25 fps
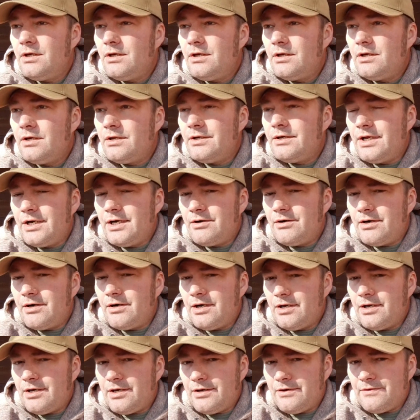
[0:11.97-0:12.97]
Now, I
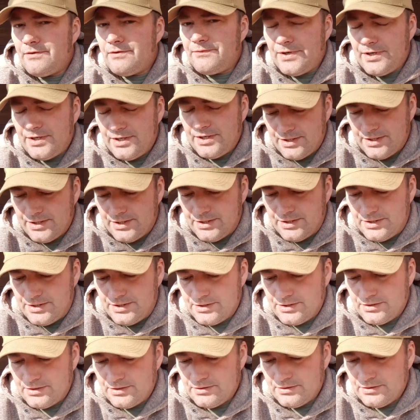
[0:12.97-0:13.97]
have had
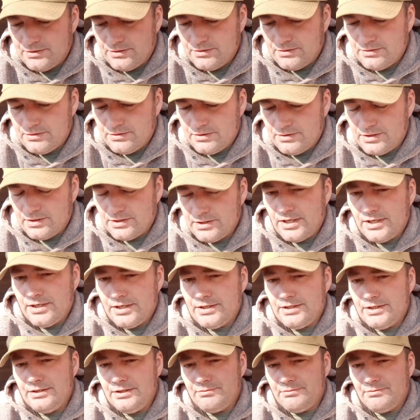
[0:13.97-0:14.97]
a lot of
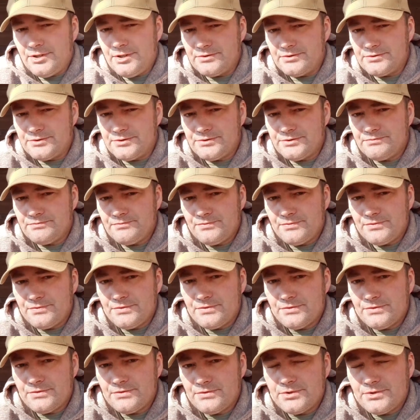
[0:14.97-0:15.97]
emails
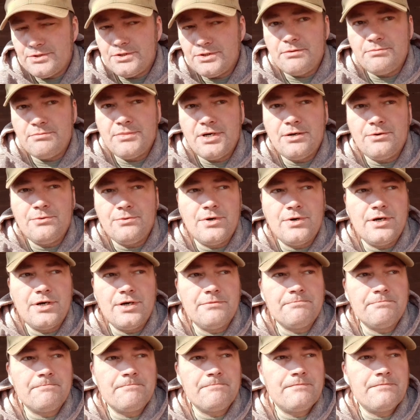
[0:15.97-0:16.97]
come my way.
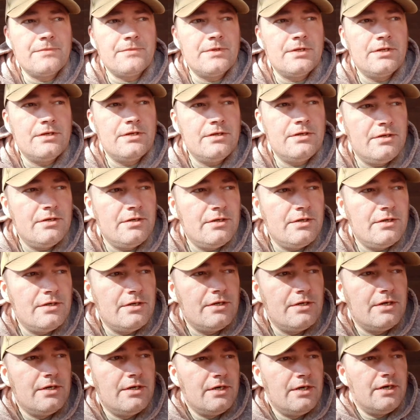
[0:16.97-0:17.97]

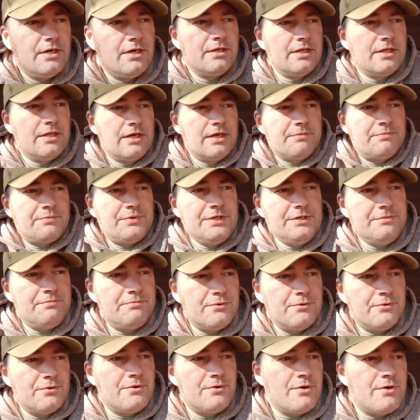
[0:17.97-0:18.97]
A lot of
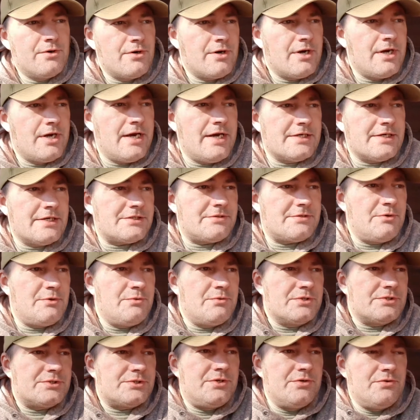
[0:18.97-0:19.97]
people are asking me
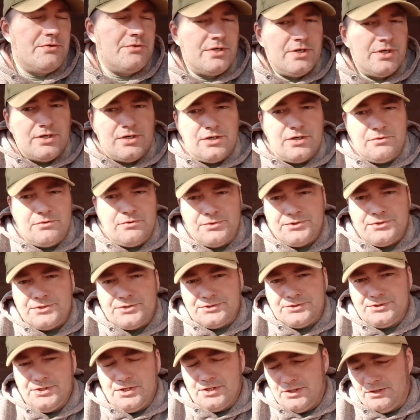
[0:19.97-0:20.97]
what's going on with the
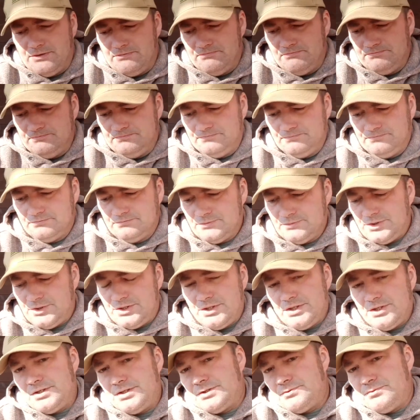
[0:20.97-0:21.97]
sun
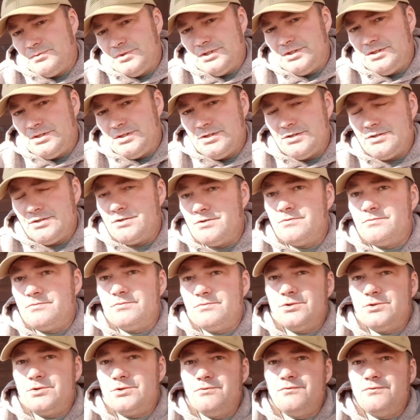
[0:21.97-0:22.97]
because we do,
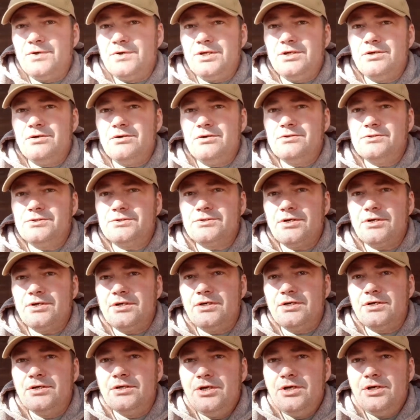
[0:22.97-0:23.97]
do videos
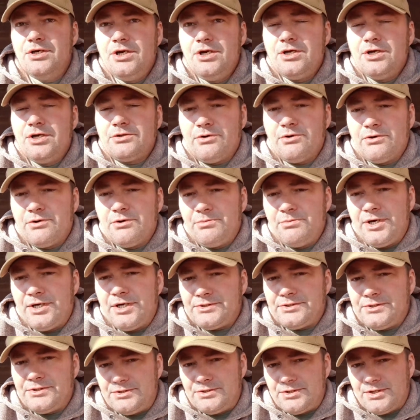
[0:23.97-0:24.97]
on coronal
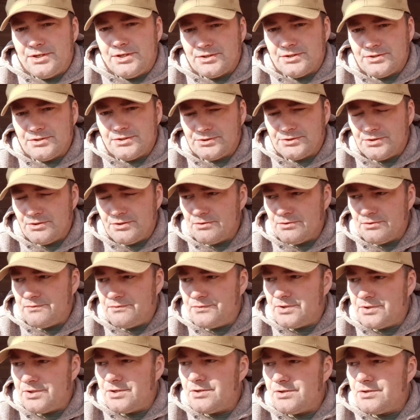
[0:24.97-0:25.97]
mass ejection, solar
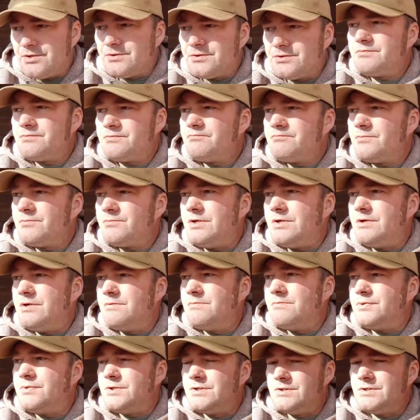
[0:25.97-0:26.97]
flares,
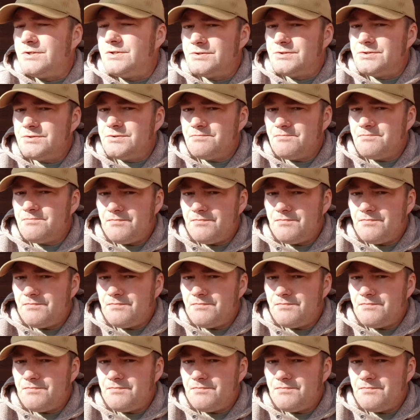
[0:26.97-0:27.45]
EMPs,